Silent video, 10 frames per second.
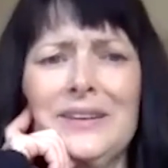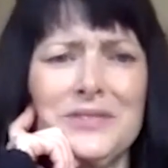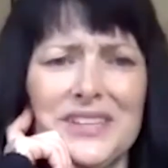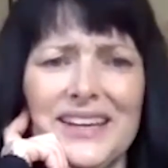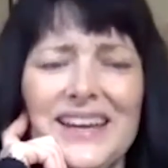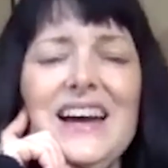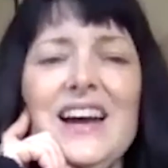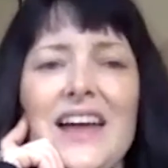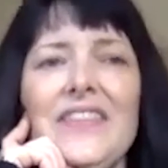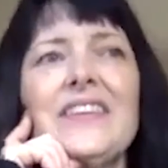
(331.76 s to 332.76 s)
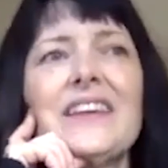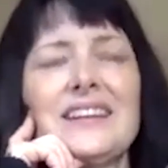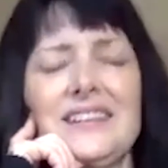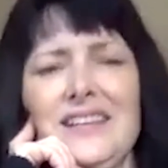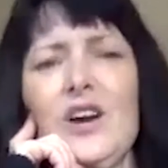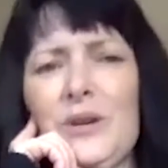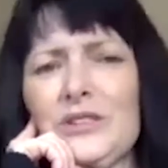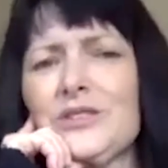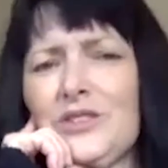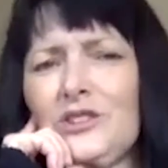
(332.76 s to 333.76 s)
It's like
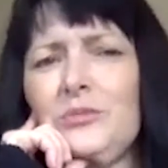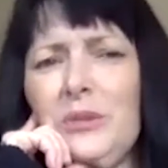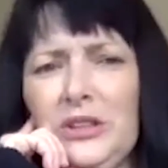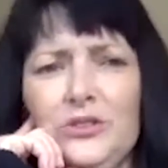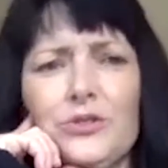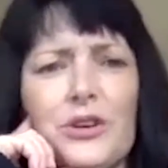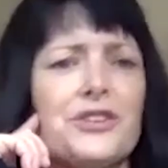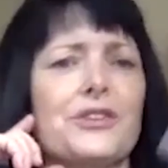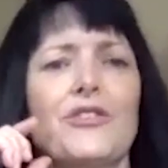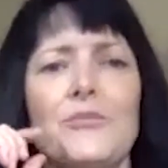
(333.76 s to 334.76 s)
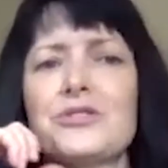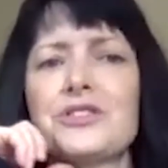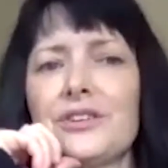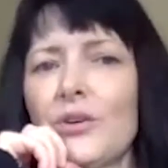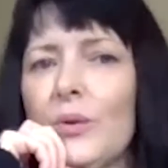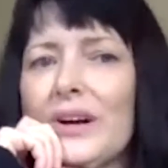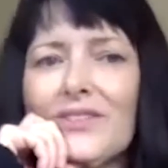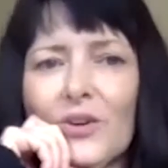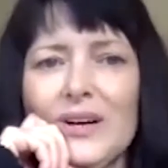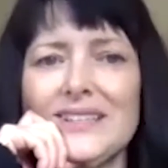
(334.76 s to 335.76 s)
chiropractors talked to me about nutrition or emotion or
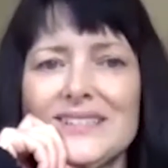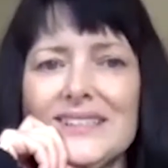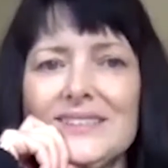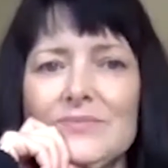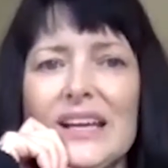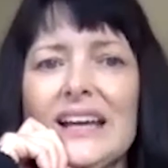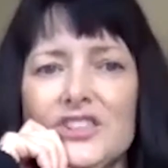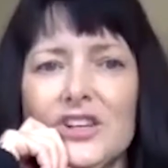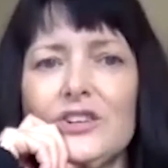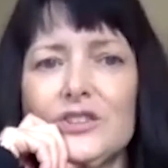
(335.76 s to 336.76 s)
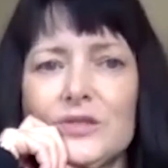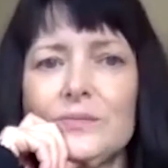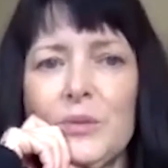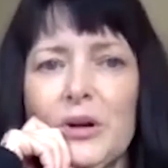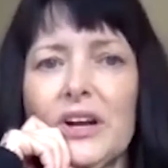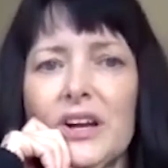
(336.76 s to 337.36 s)
whatever it was, and it began to change my body.